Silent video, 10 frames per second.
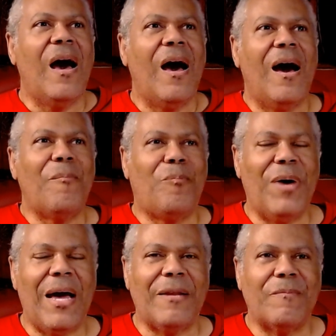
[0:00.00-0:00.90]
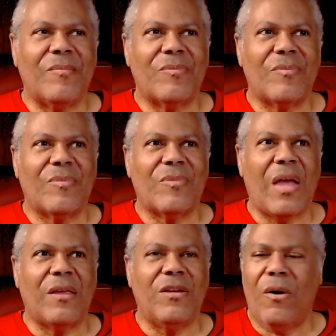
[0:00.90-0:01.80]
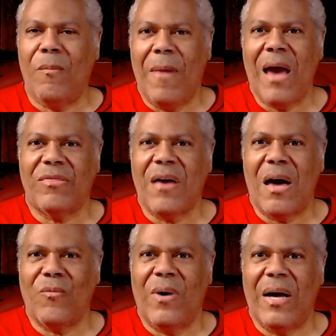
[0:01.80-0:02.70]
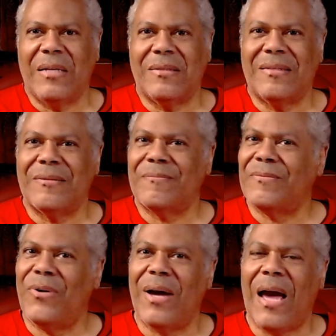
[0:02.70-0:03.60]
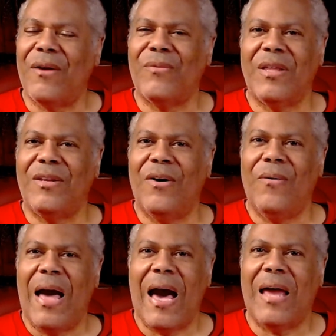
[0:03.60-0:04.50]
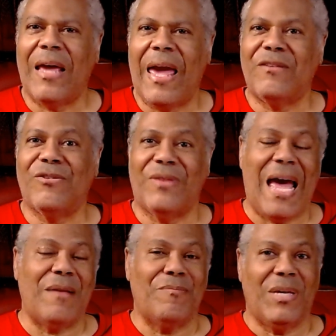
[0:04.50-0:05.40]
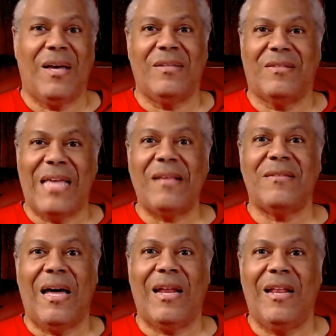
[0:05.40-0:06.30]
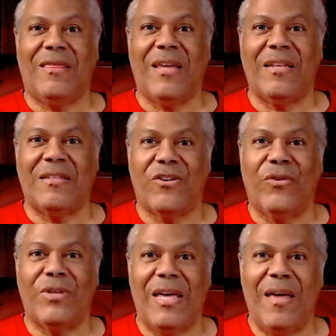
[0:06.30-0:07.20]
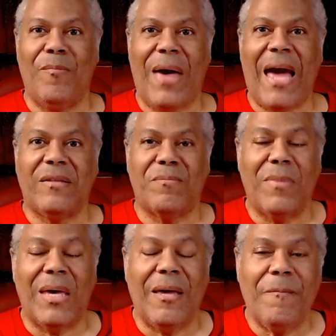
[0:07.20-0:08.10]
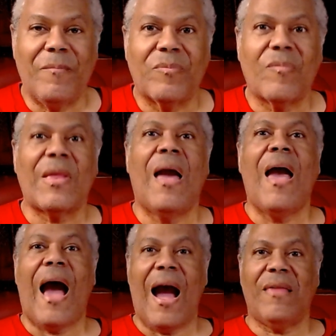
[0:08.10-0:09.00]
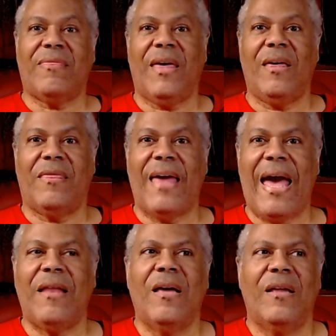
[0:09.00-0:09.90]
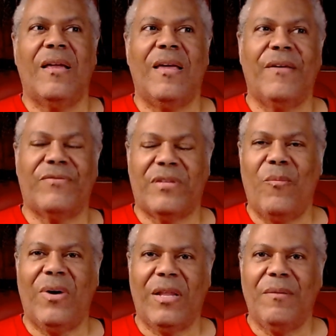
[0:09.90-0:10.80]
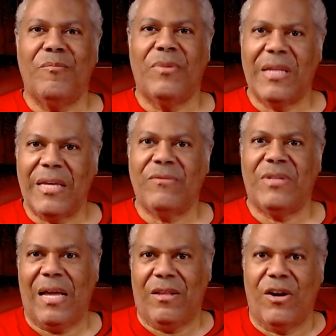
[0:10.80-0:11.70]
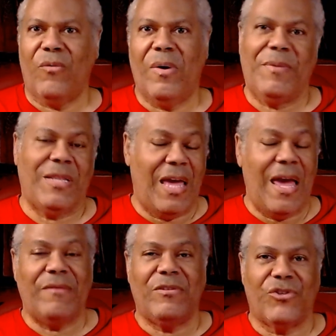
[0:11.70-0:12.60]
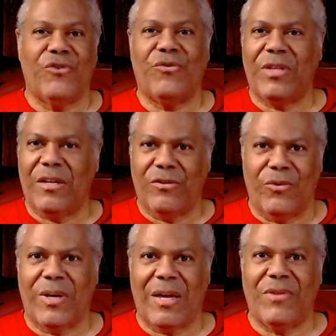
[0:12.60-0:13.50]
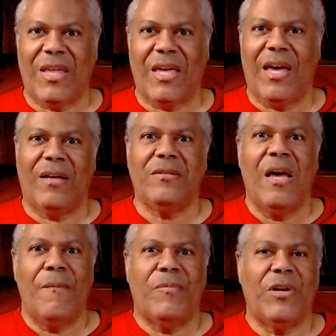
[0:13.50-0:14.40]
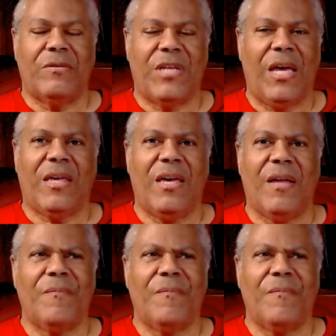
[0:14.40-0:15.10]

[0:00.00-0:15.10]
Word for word: But, you know, my thought was, boy, I don't really know how to answer that because that's not anything that's going to impact me. I think that if someone believes that they're a woman, they had the surgery, they're doing everything else, they're taking,